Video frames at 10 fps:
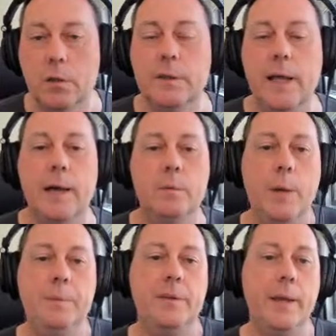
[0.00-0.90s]
on that
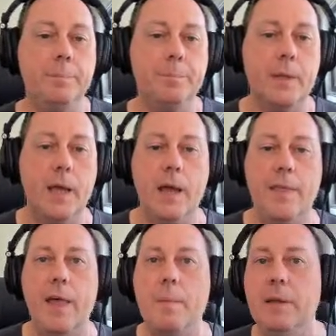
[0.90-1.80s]
website,
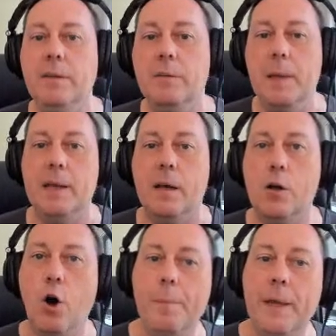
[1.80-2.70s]
and that means making a
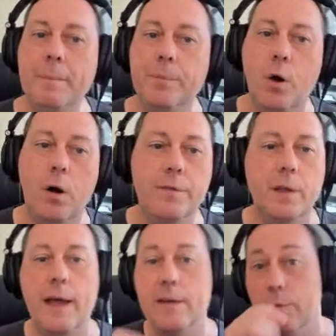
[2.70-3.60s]
copy of
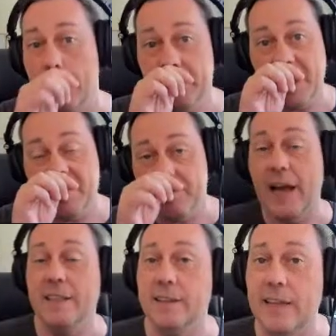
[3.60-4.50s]
the live website
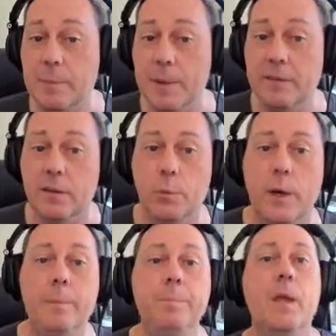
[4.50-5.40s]
and the database as
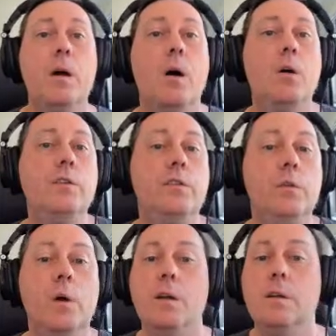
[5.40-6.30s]
well
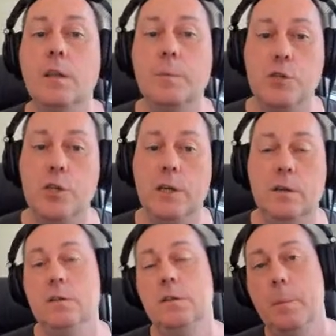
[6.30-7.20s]
onto another
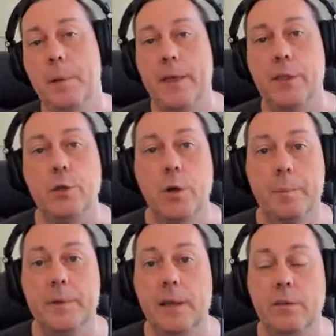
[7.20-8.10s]
machine to apply the new
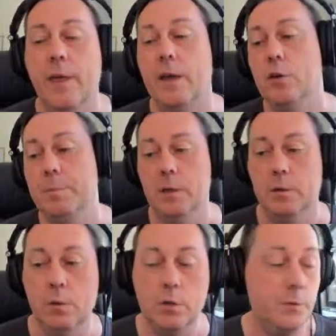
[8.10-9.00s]
updates. So that could be your
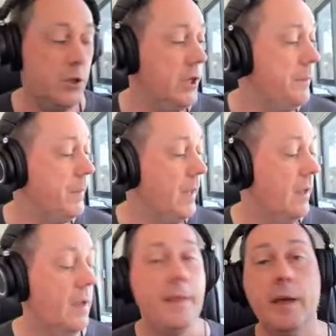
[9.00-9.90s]
local machine,
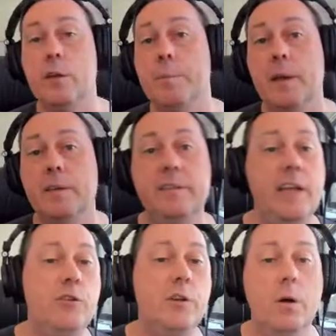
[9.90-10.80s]
that could be a
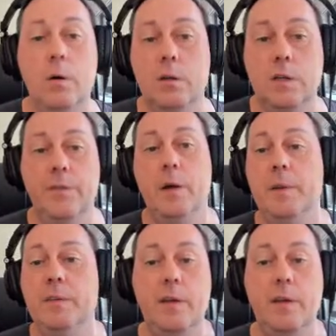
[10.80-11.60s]
staging or development